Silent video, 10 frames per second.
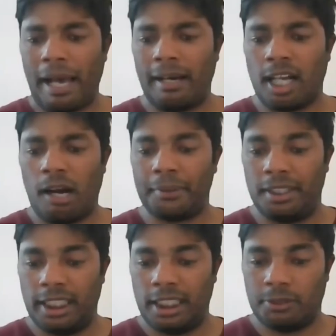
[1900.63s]
about our
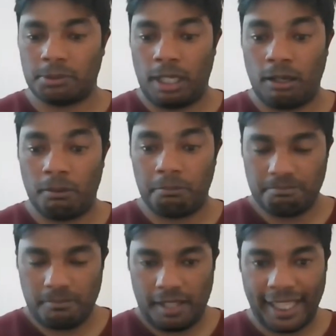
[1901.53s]
current leader as well.
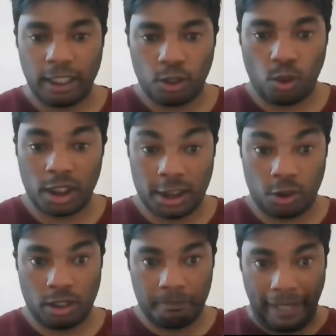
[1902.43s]
Thank God he's
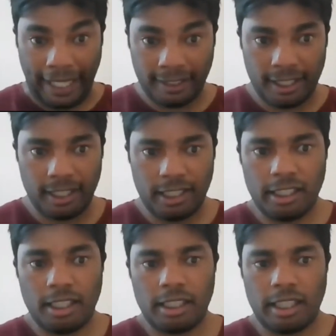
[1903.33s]
on the mend.
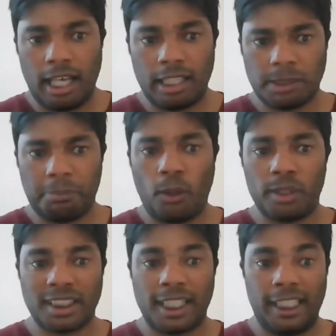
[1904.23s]
To be
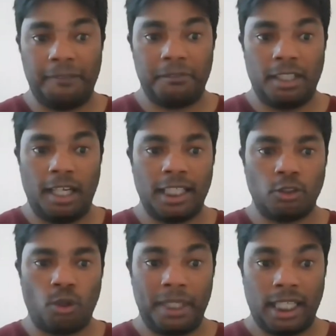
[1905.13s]
honest, I didn't even know that
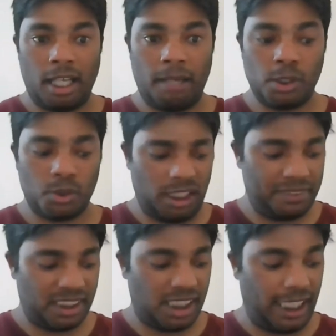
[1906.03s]
Dominic Cummings was
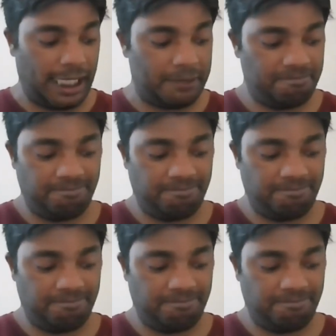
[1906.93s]
even sick.